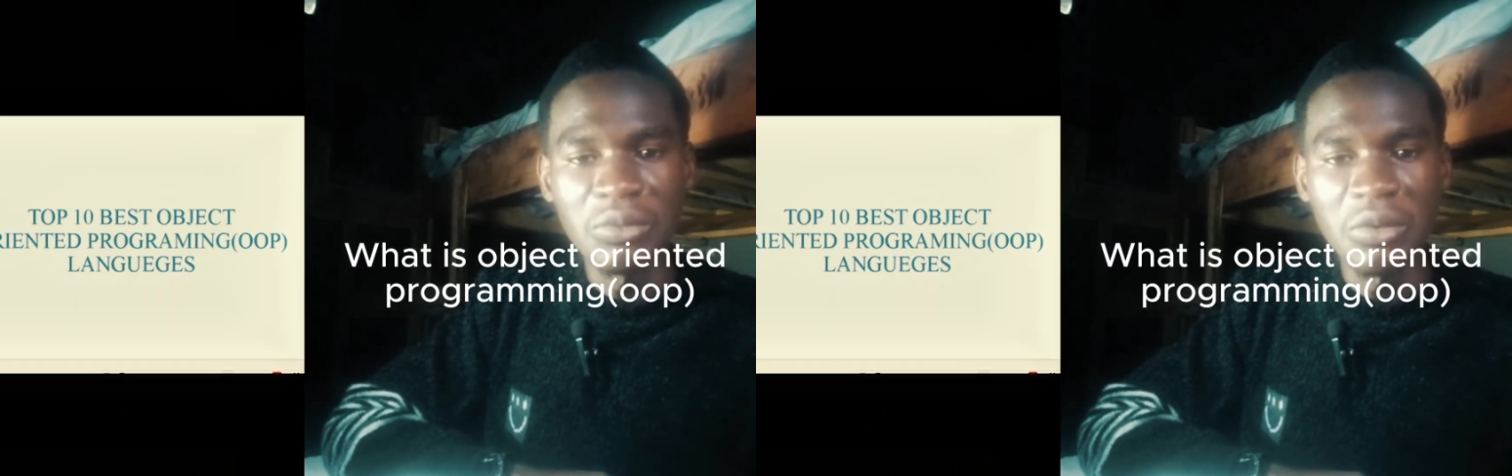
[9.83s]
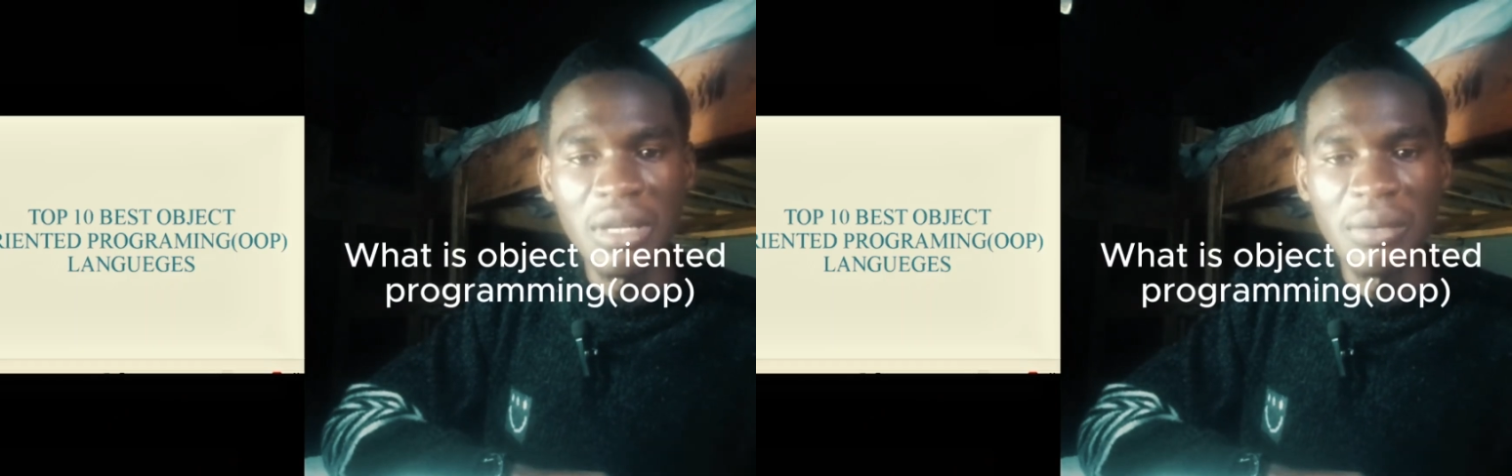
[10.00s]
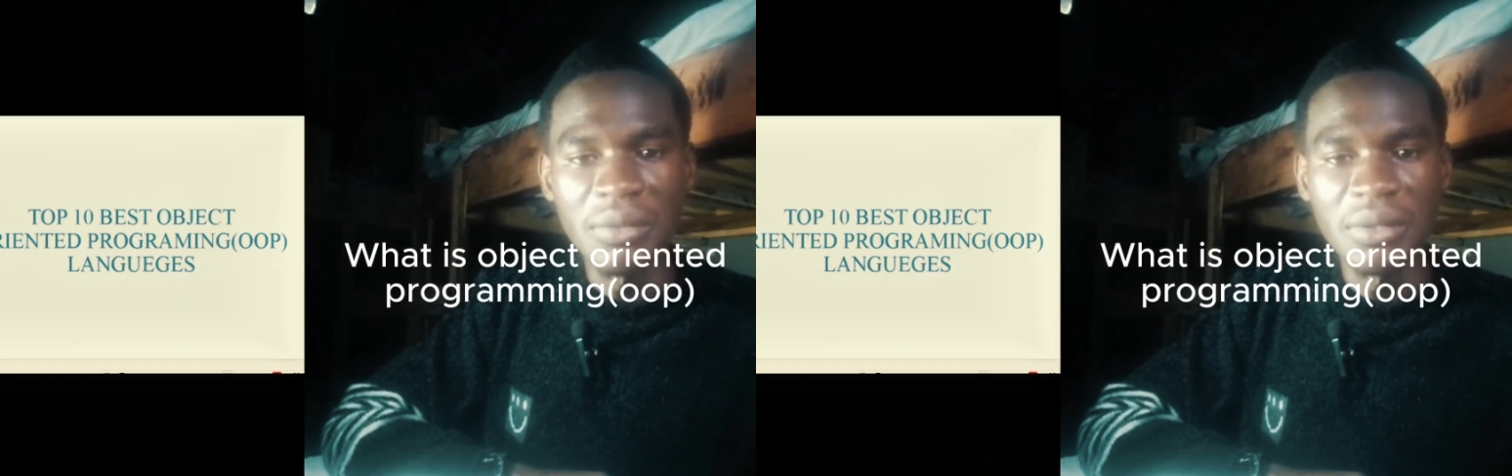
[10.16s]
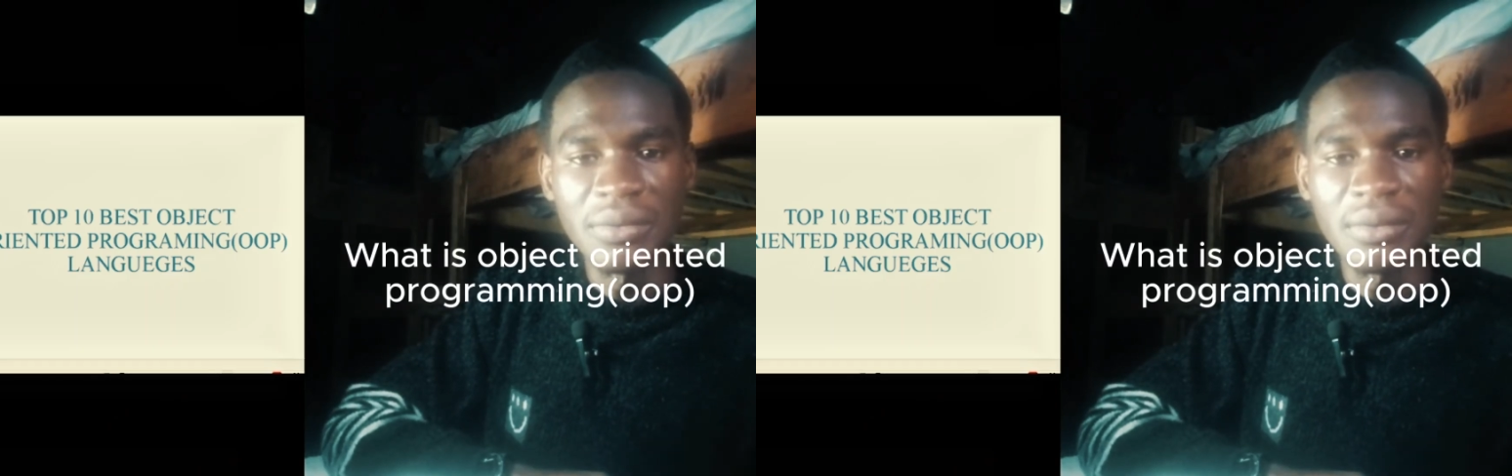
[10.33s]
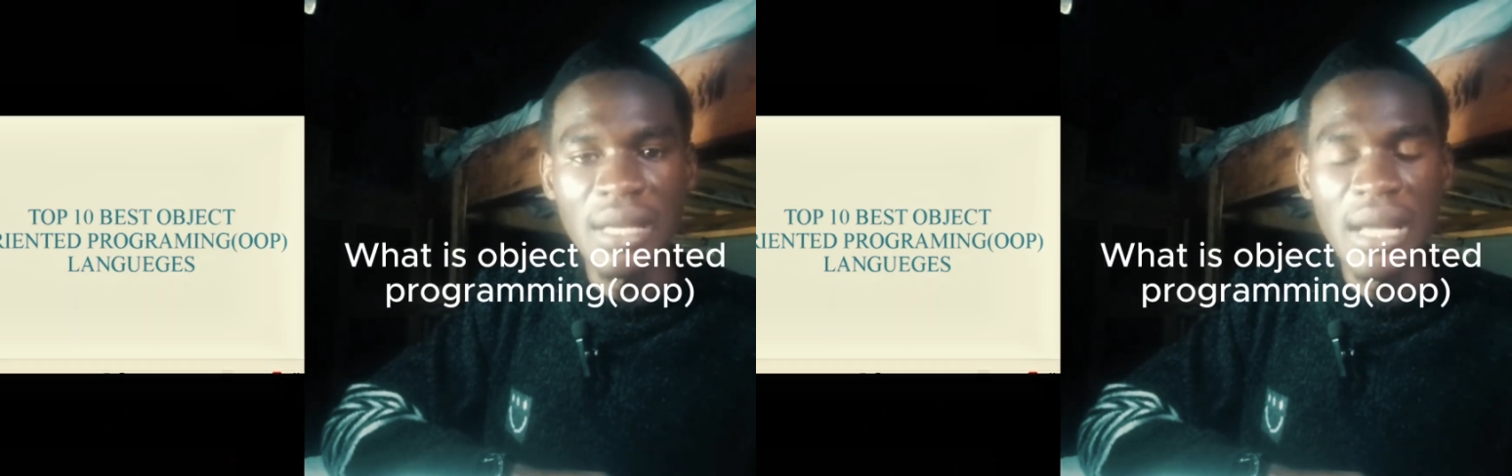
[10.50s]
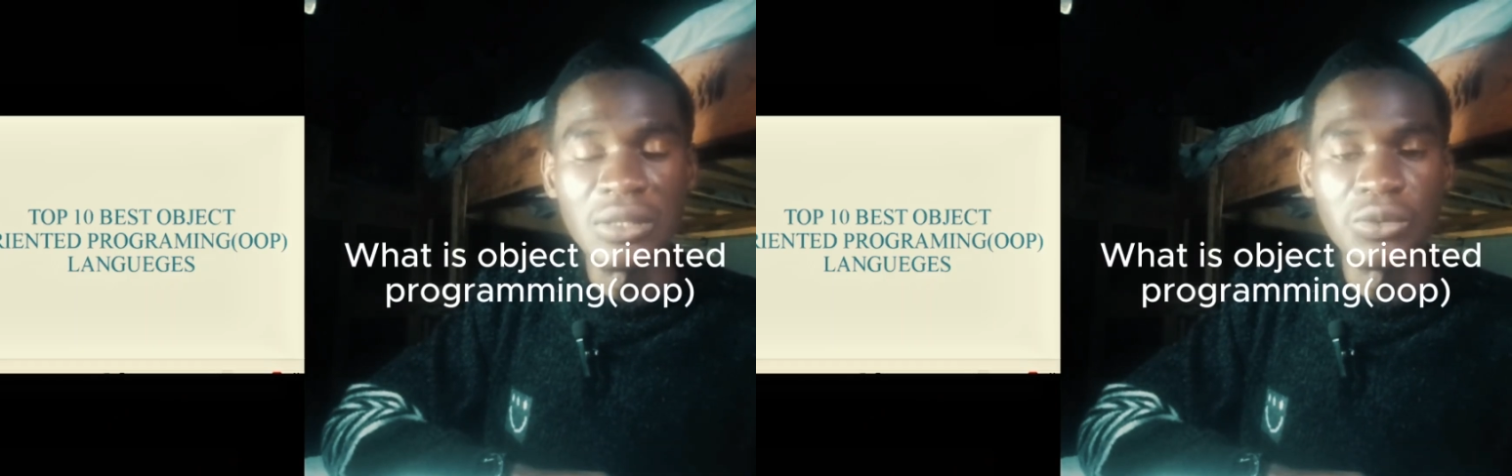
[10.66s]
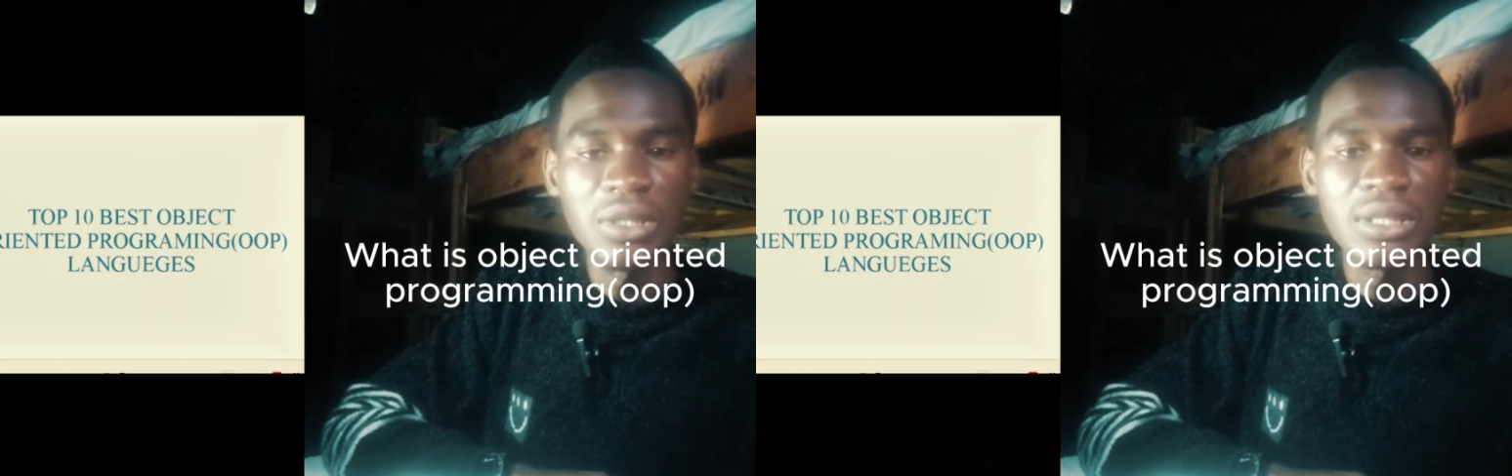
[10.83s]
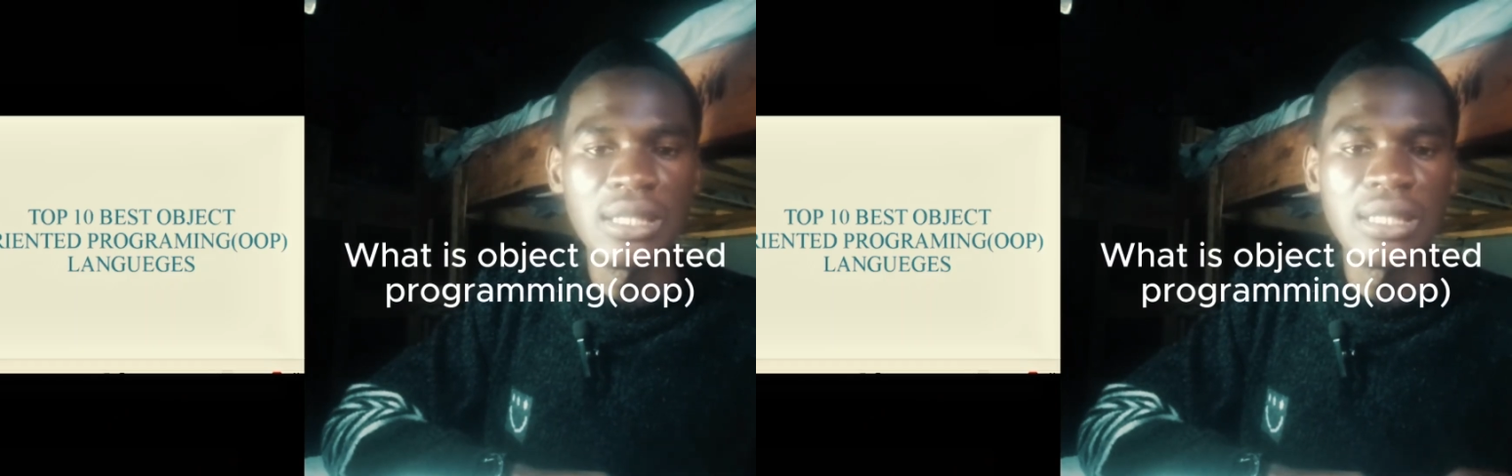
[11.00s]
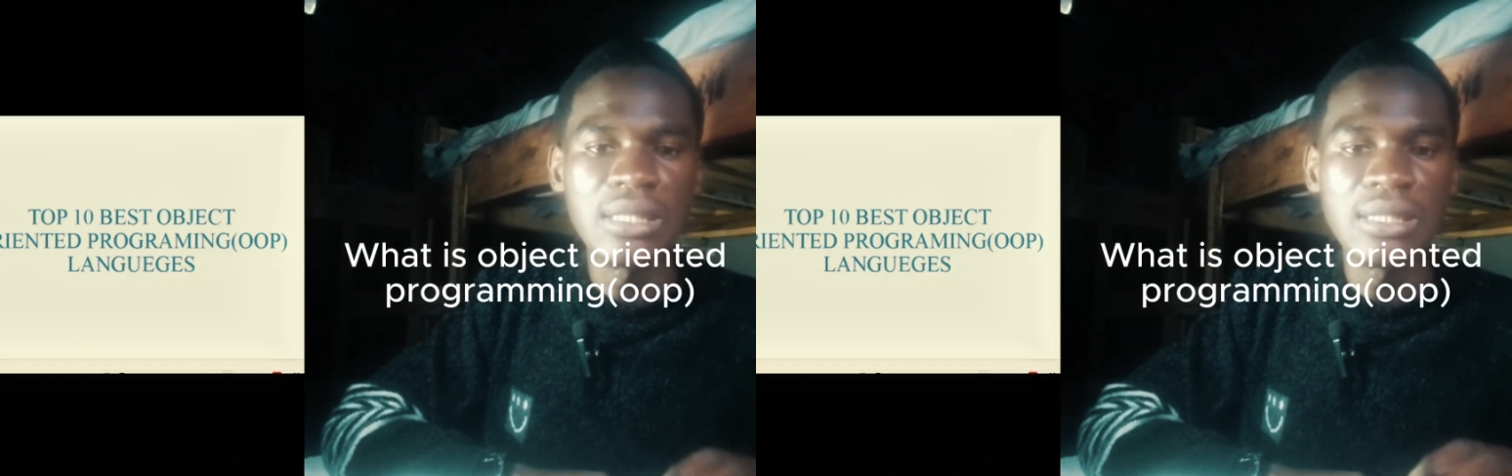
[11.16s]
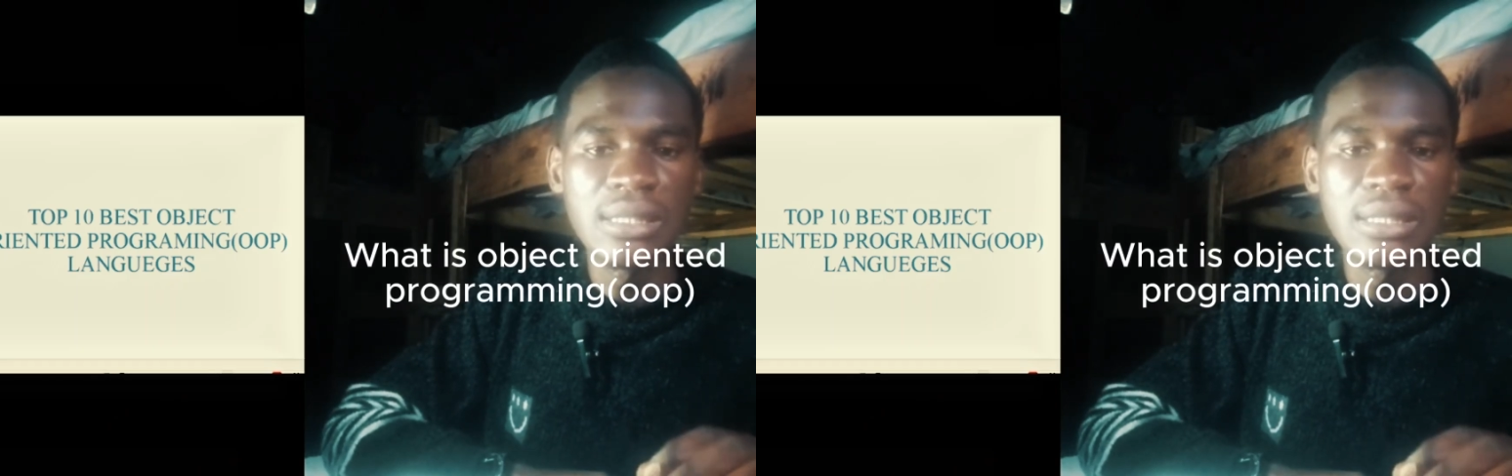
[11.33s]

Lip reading: programming, and what are the